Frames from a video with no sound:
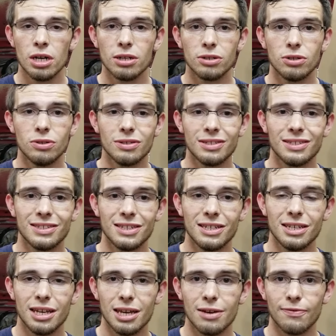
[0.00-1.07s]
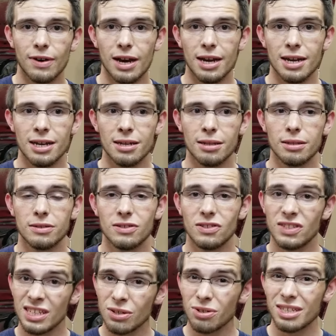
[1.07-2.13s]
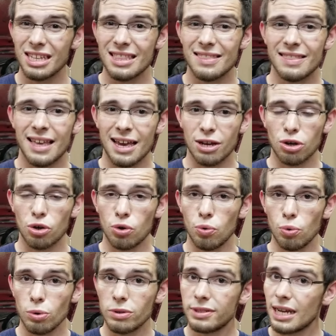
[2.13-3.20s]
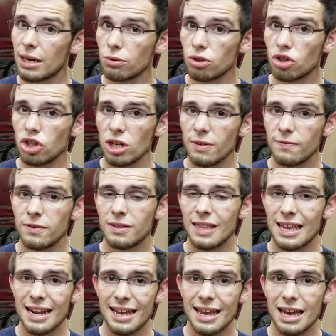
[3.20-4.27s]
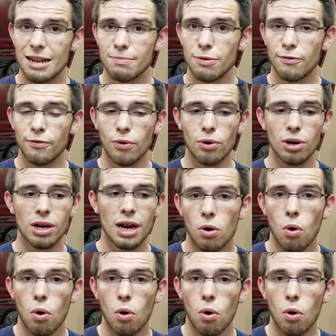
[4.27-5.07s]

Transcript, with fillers: to see if I still get that cool downshift that I had before,